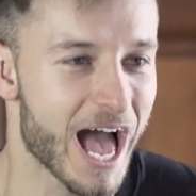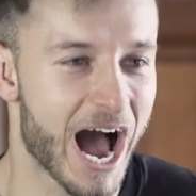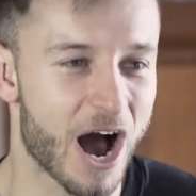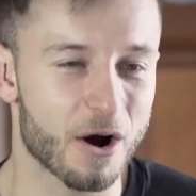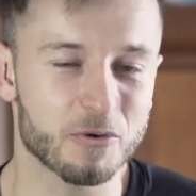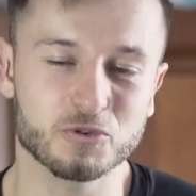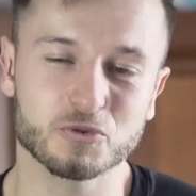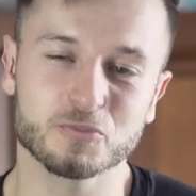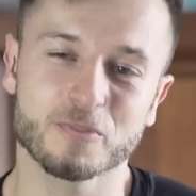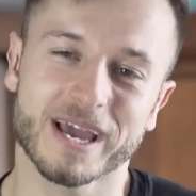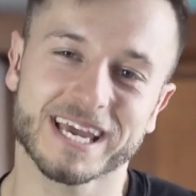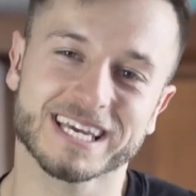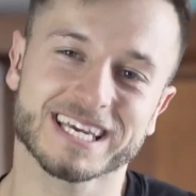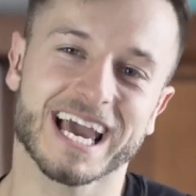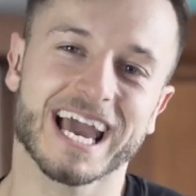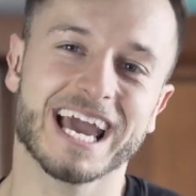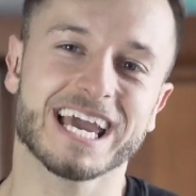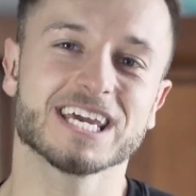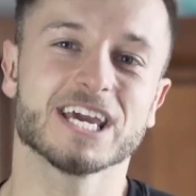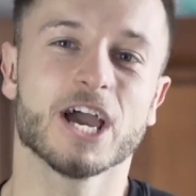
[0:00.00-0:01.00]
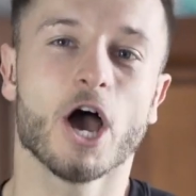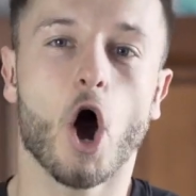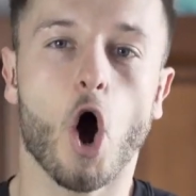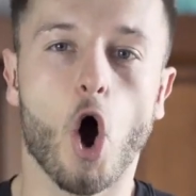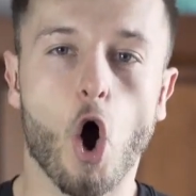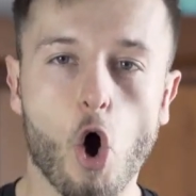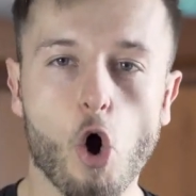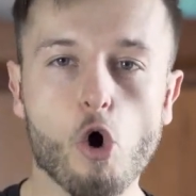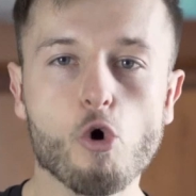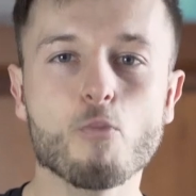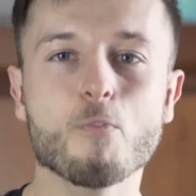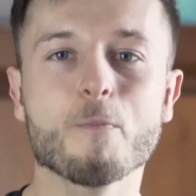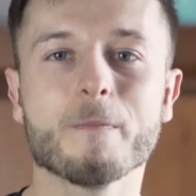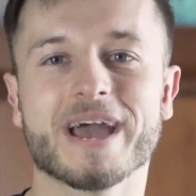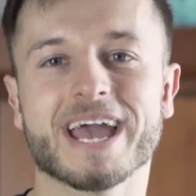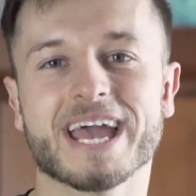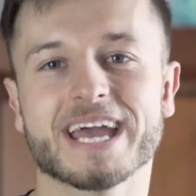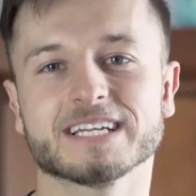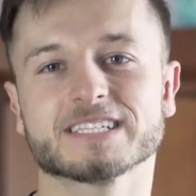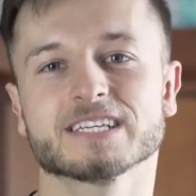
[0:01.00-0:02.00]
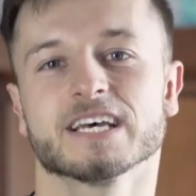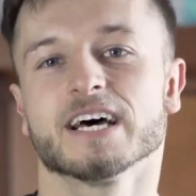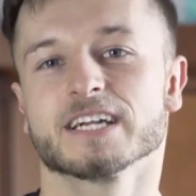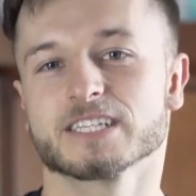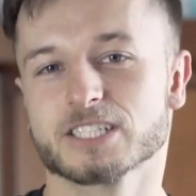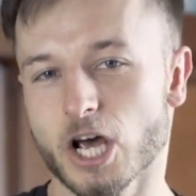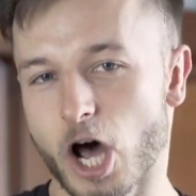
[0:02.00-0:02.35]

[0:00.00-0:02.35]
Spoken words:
how to make a homemade